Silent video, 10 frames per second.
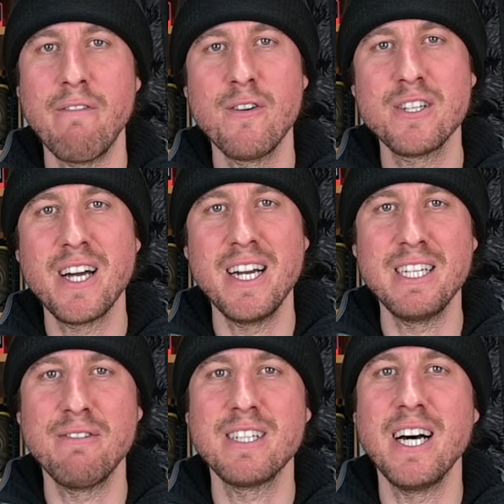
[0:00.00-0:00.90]
first got
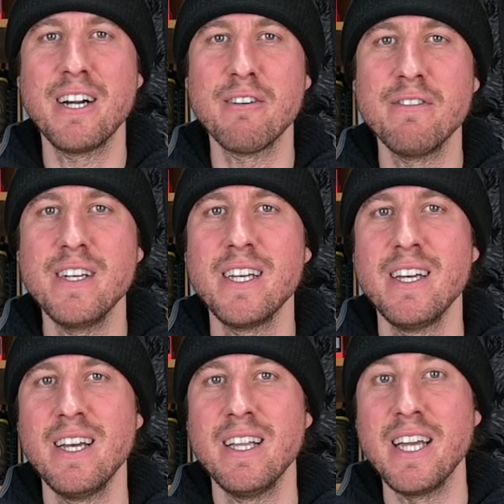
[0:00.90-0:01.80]
into photography,
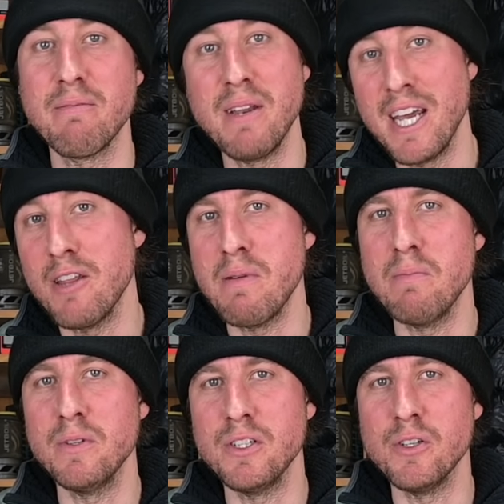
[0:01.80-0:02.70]
like many other
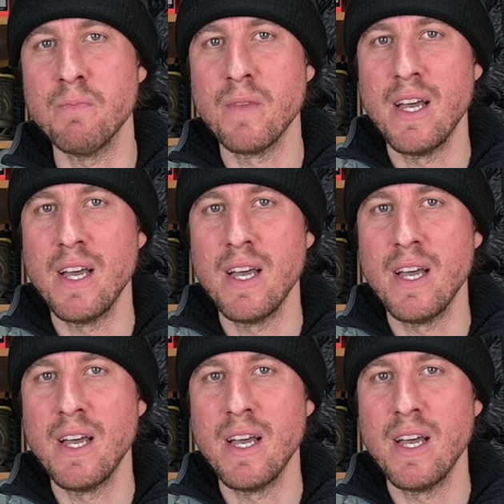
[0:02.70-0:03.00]
people do,